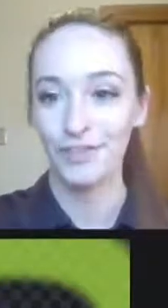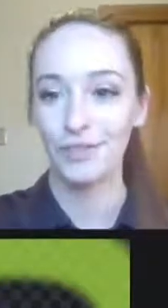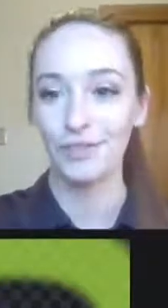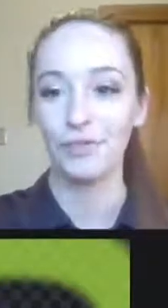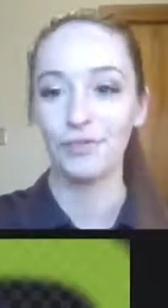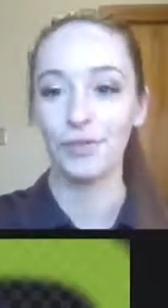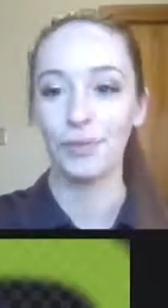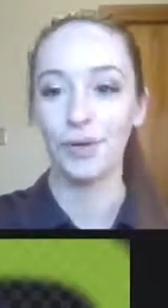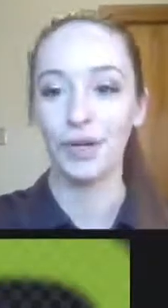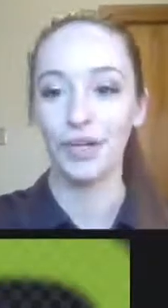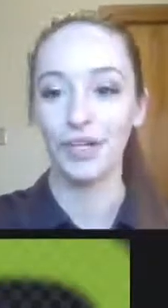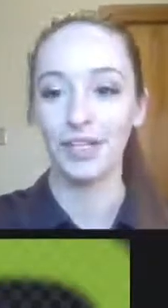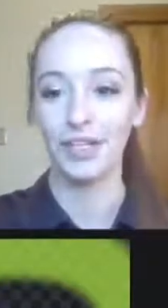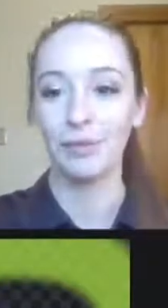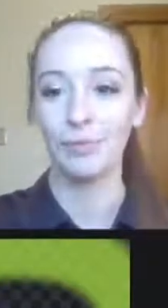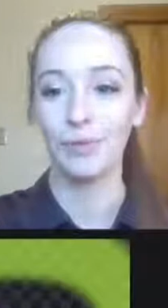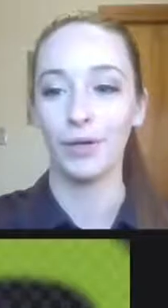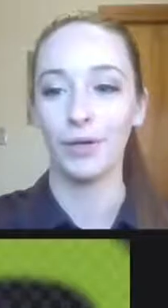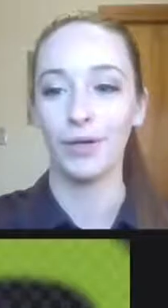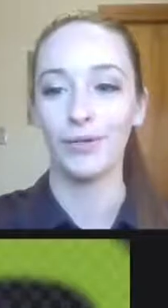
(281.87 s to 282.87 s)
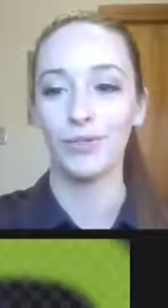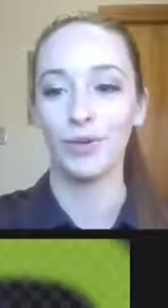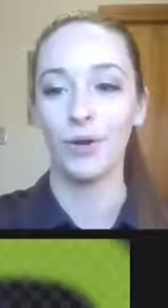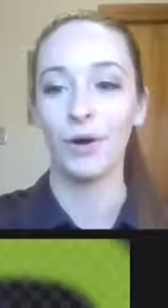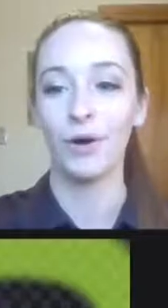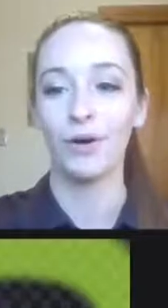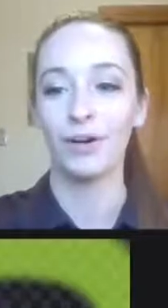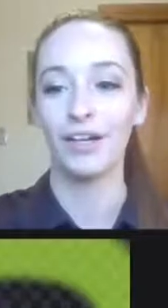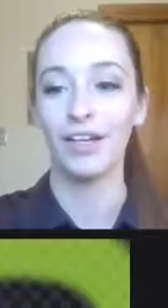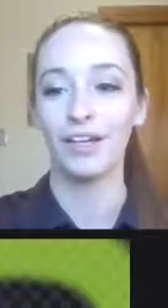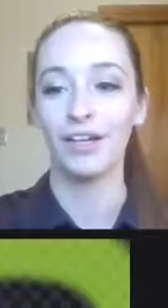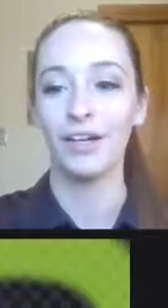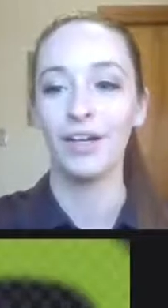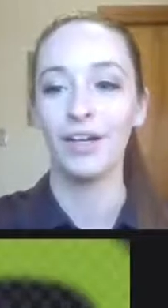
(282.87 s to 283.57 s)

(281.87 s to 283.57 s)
So if you want to keep on drawing